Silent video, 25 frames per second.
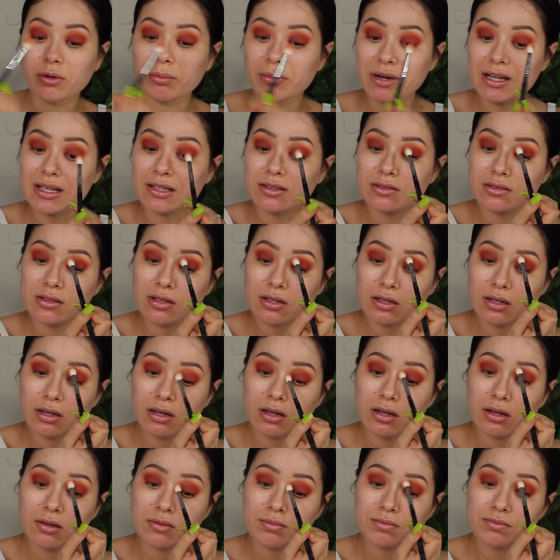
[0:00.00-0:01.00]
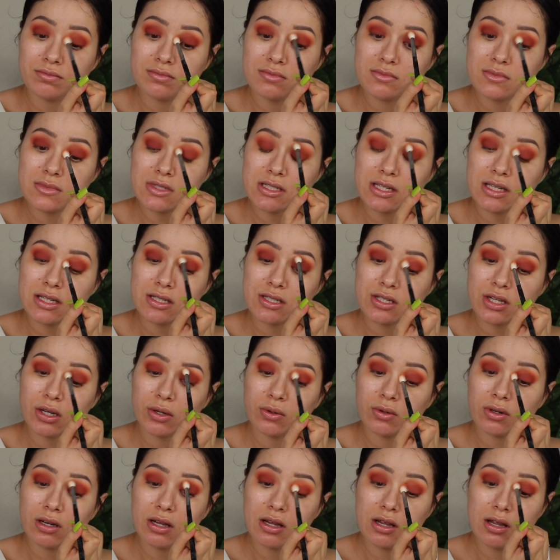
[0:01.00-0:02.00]
my skin
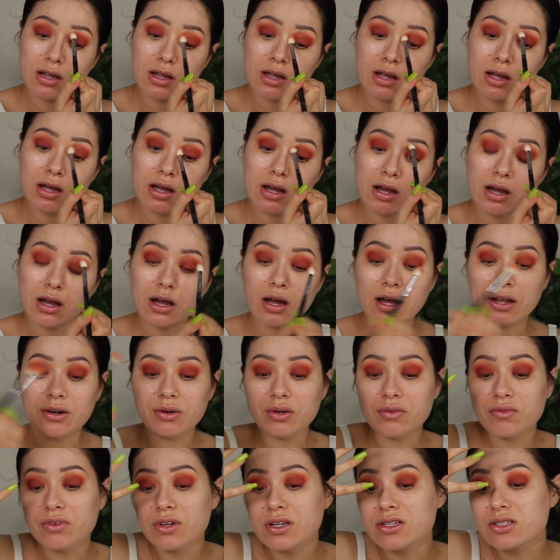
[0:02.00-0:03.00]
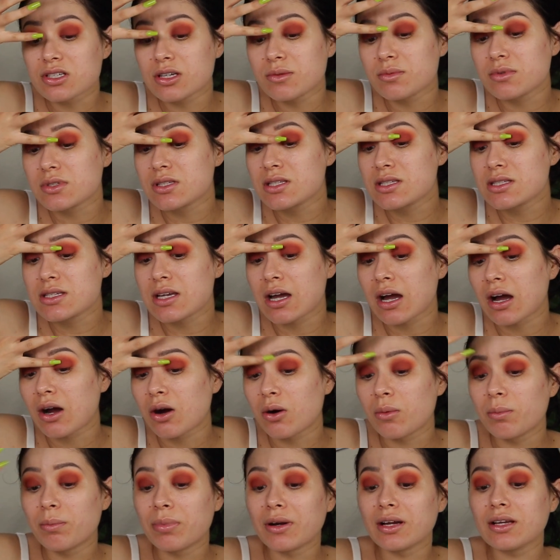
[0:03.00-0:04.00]
tone, I don't know if you guys are able to
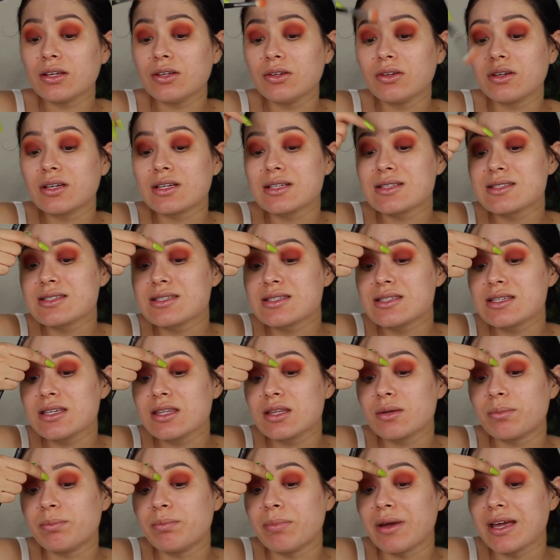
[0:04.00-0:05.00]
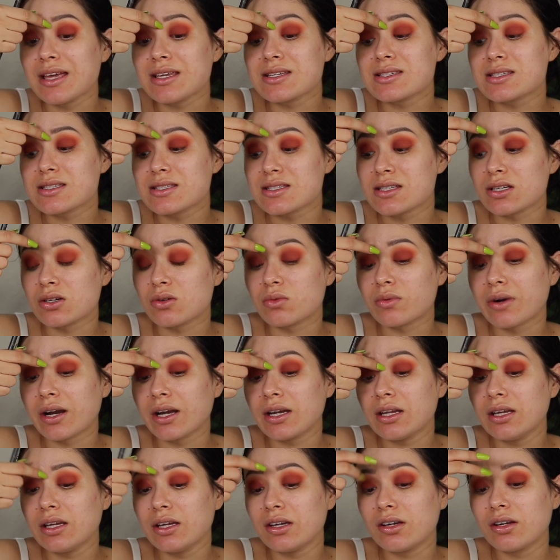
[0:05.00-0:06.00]
tell, but you can see the base still
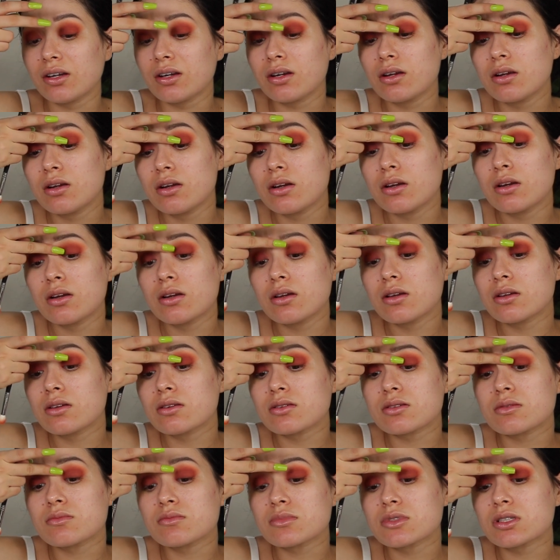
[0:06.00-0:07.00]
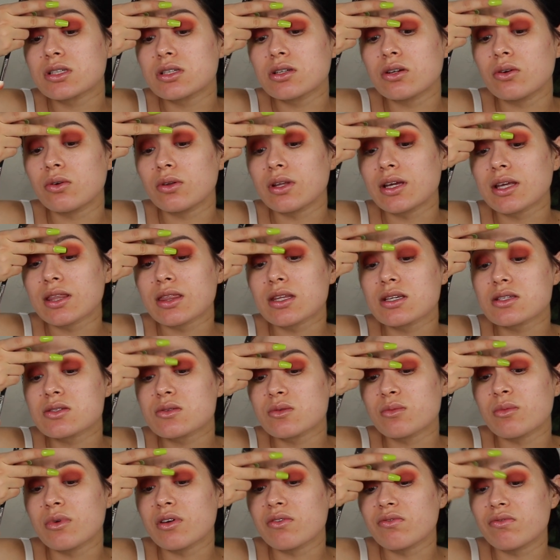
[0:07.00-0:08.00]
right here. I'm just going to go like this
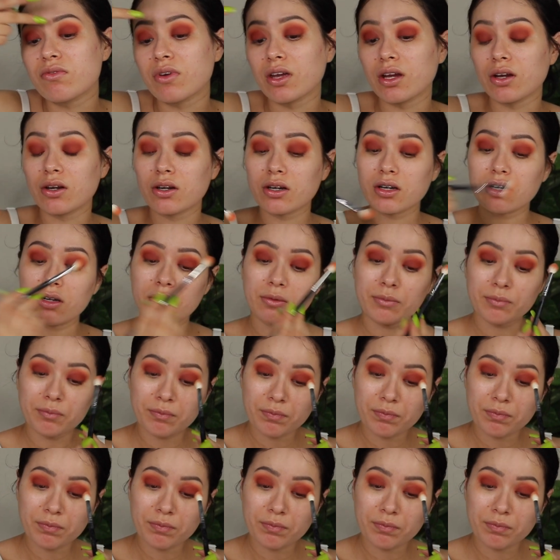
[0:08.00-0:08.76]
with my finger